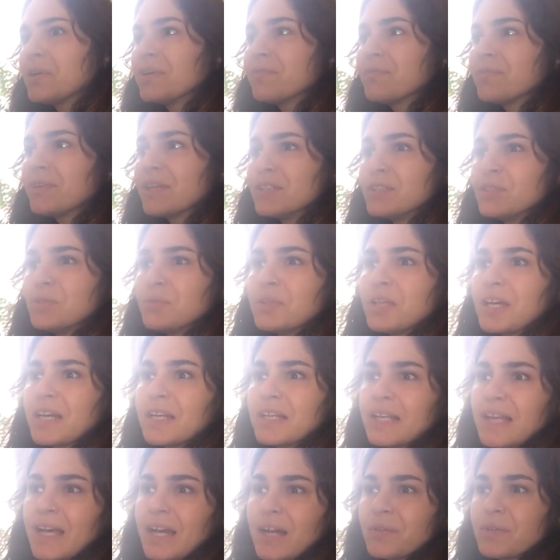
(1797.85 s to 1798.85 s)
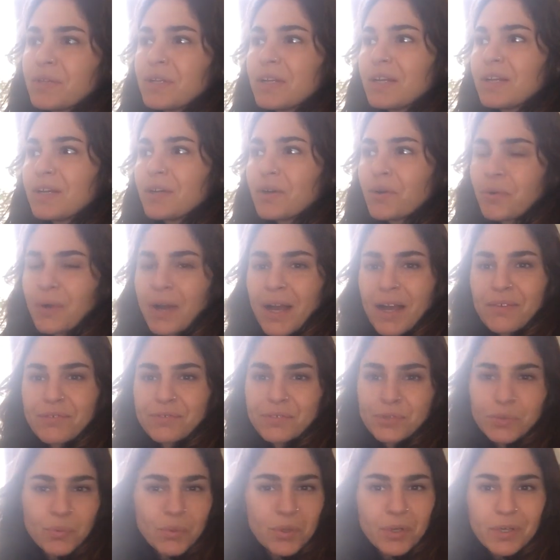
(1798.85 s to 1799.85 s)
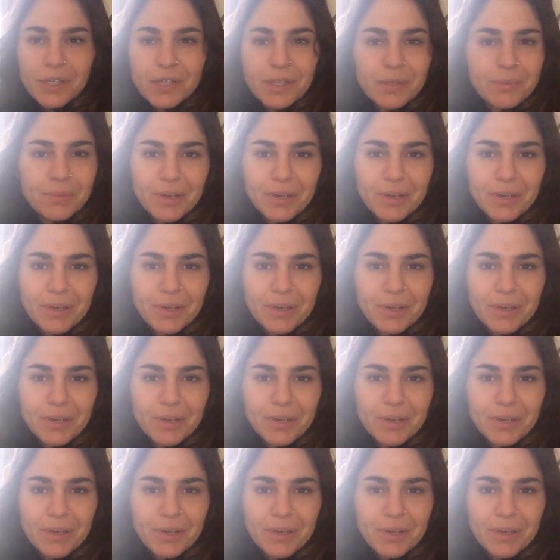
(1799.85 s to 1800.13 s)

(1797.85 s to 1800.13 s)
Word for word: and if I do that now then I don't have to worry